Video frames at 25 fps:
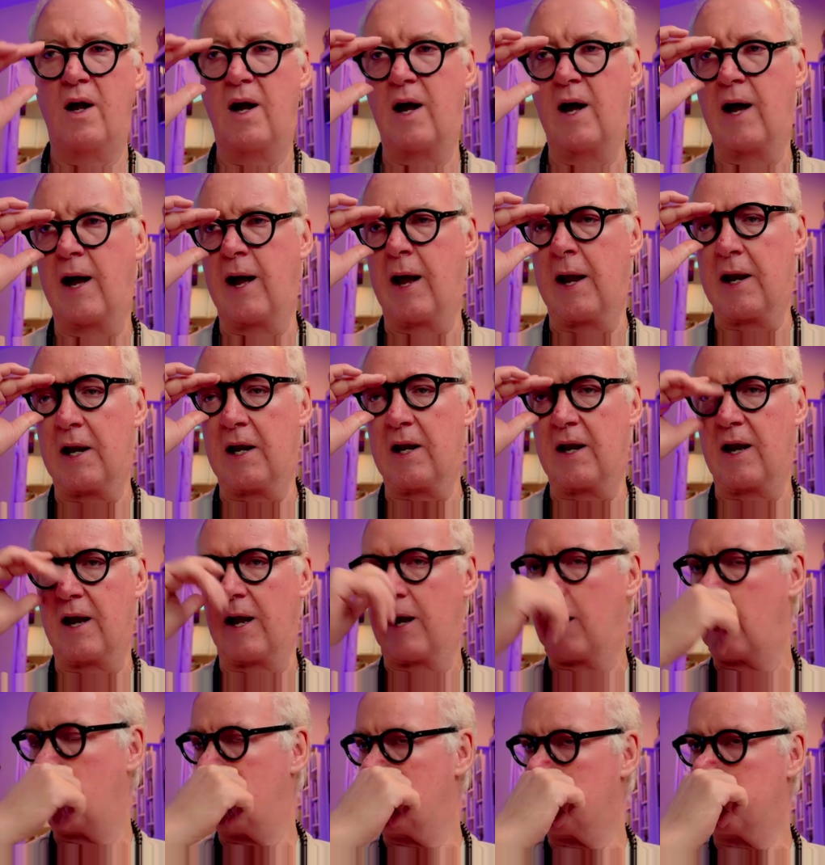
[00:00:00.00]

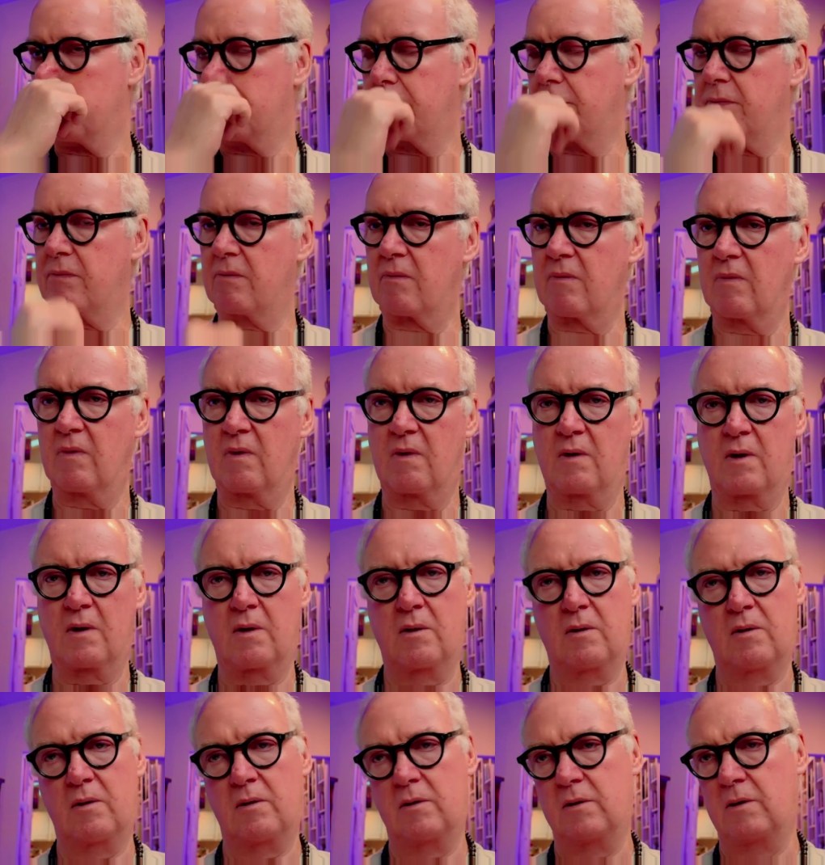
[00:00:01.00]
I
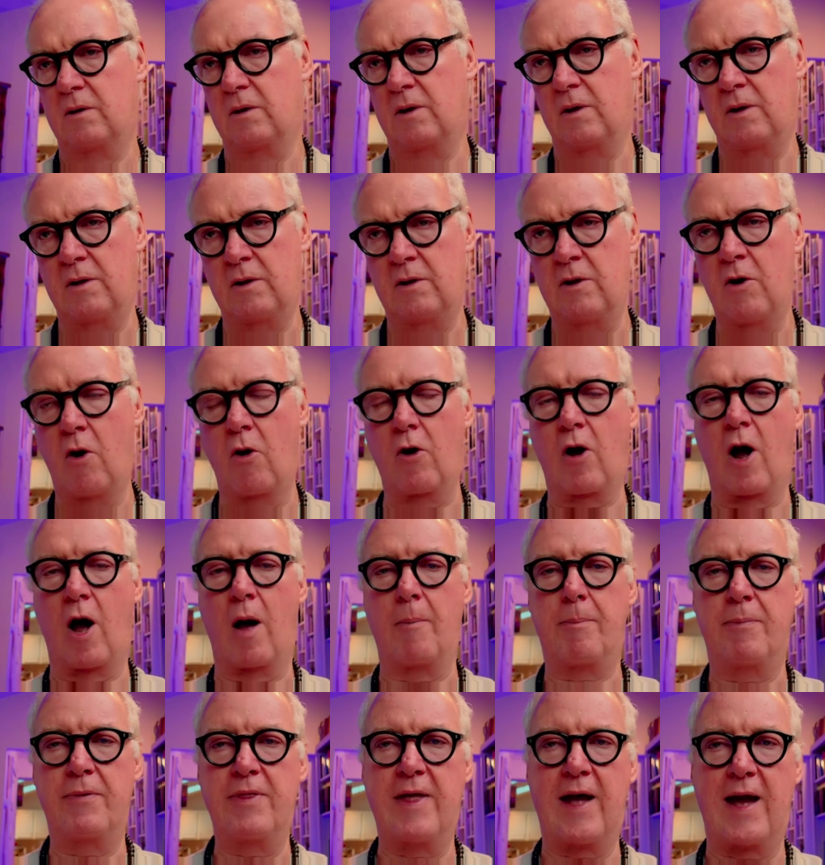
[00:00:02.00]
look
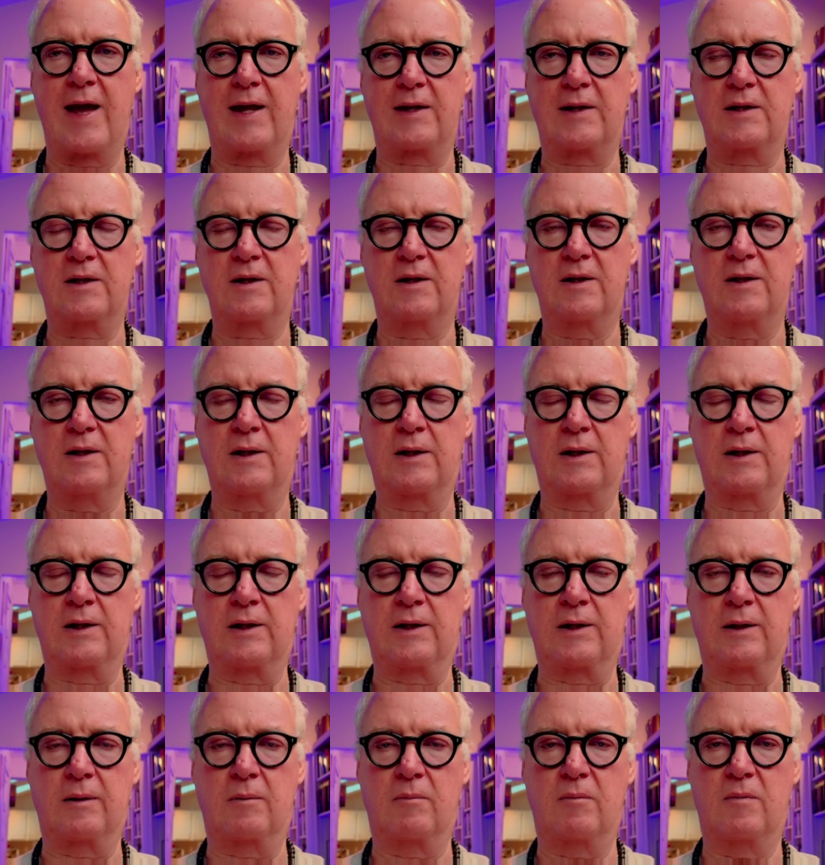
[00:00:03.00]
up that
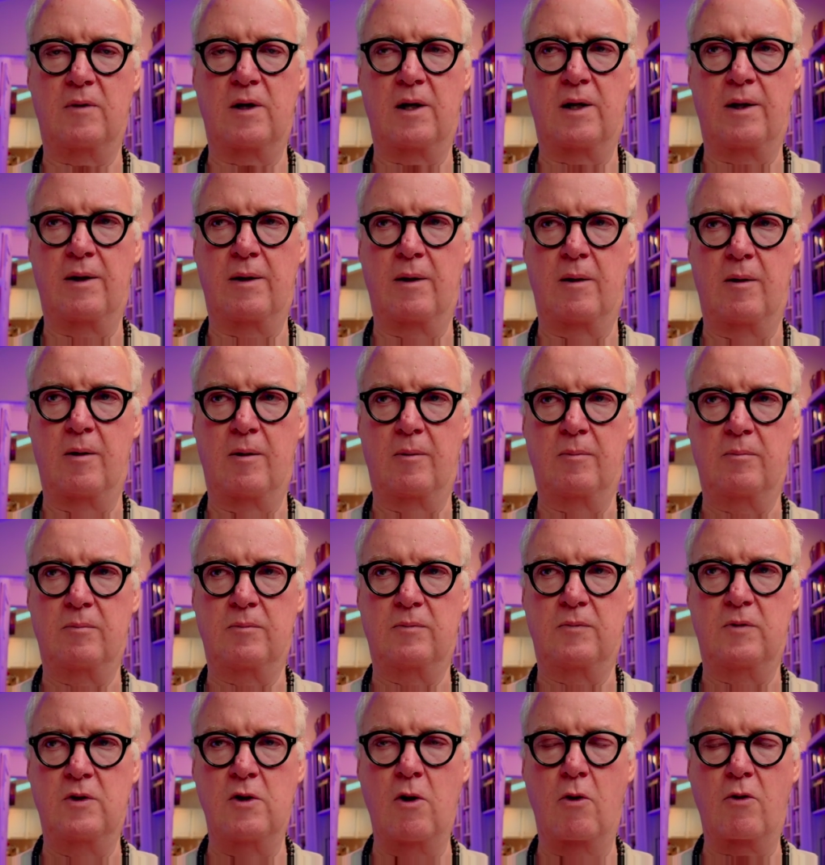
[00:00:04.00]

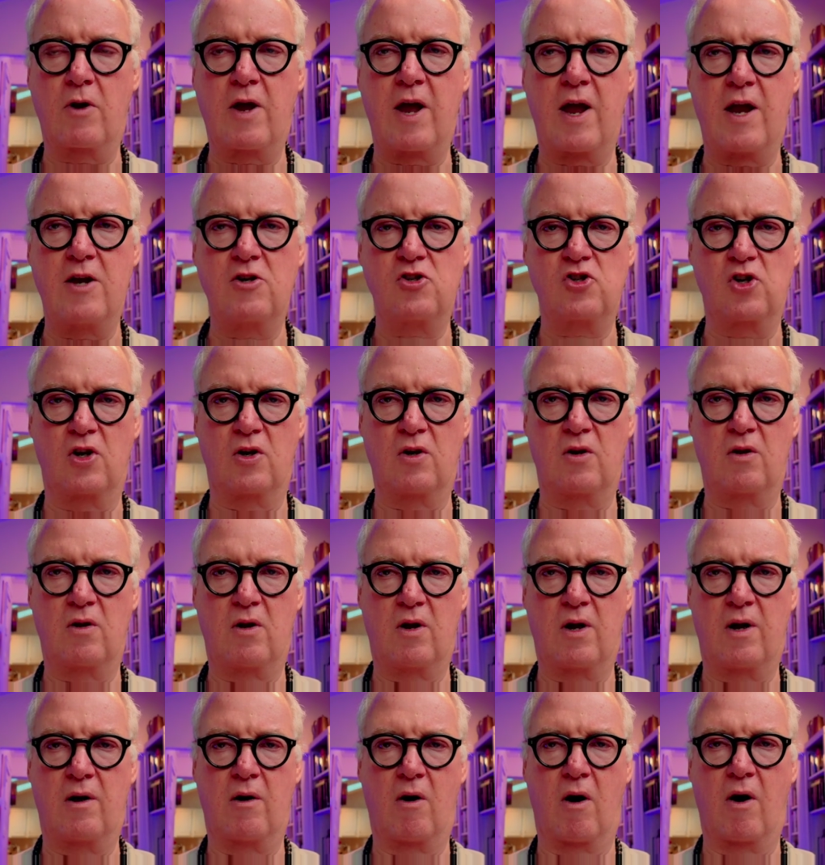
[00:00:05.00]
location
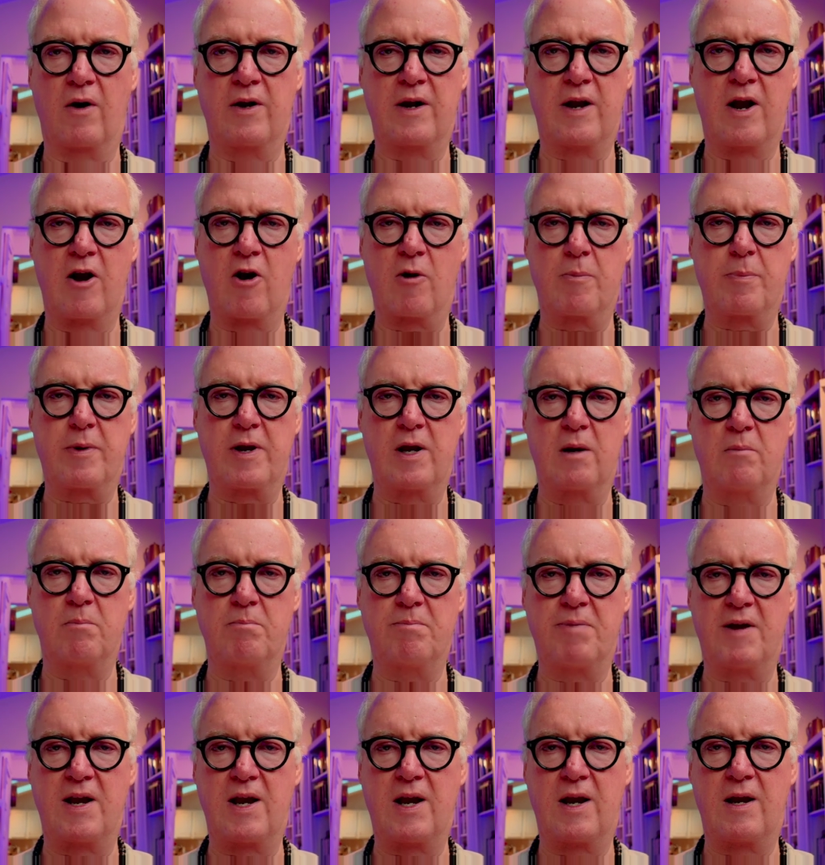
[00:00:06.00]
on
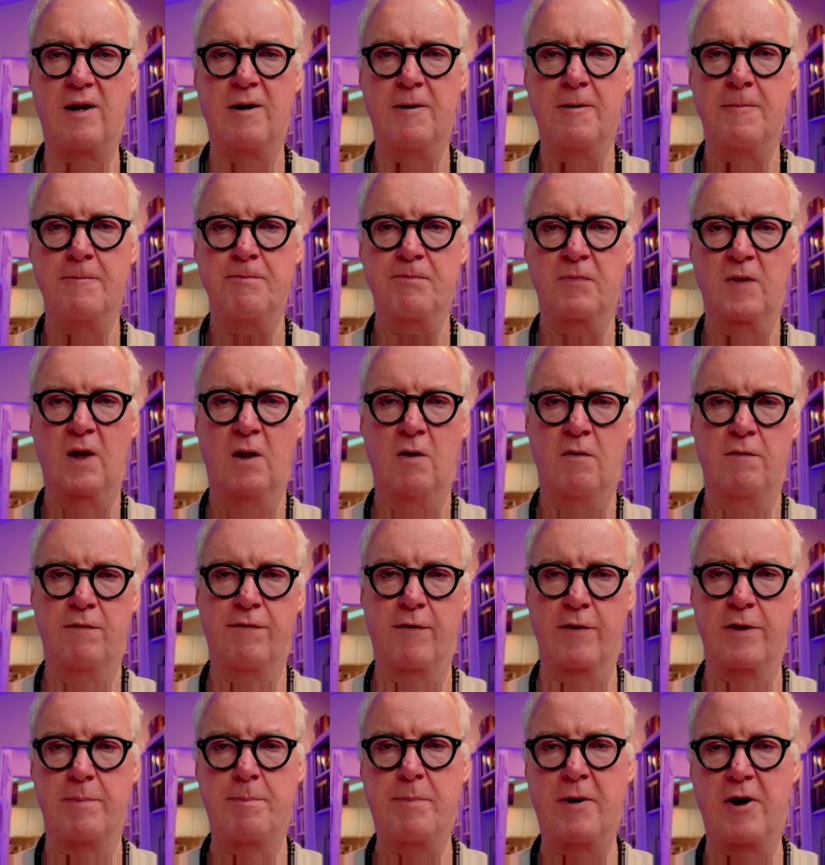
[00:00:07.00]
Airbnb
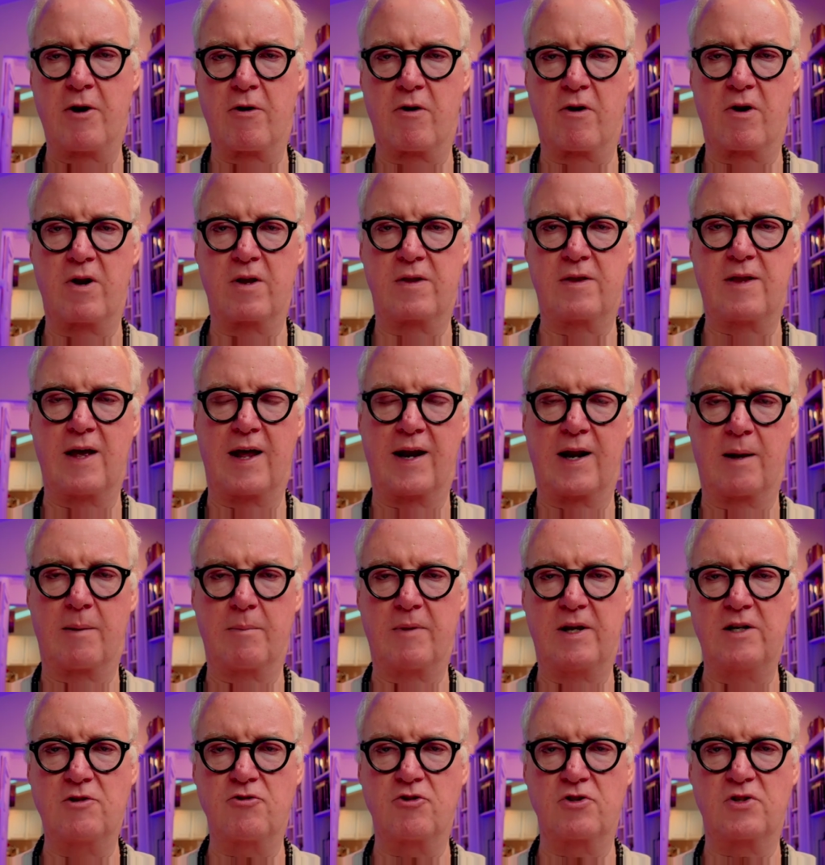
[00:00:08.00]
for the period that
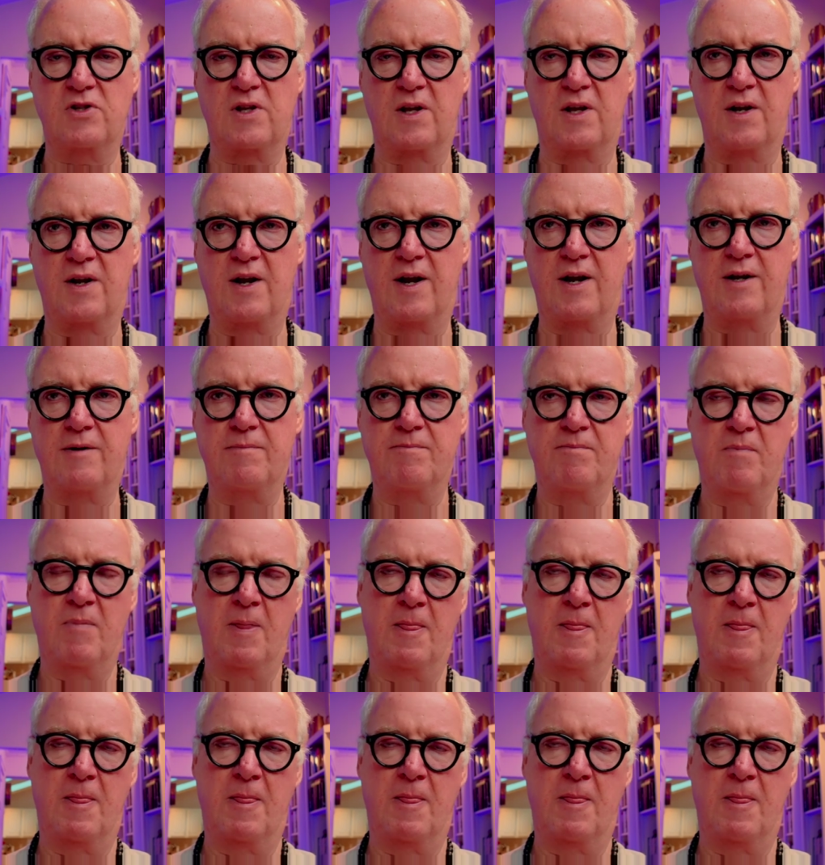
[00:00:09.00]
I'm interested in.